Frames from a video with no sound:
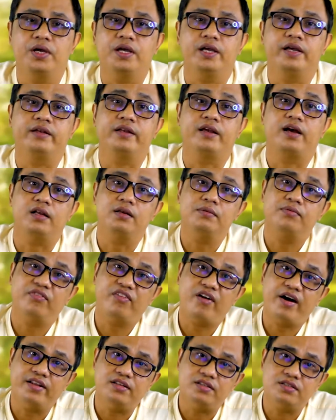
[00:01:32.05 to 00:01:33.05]
it
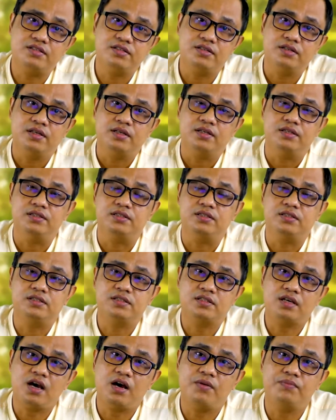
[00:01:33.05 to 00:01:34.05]
confines the
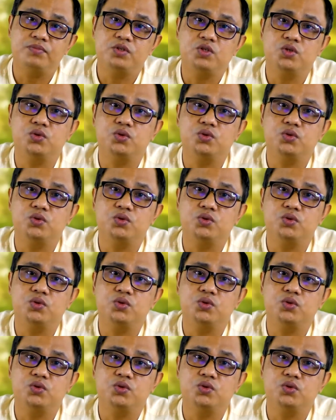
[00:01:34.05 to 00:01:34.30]
term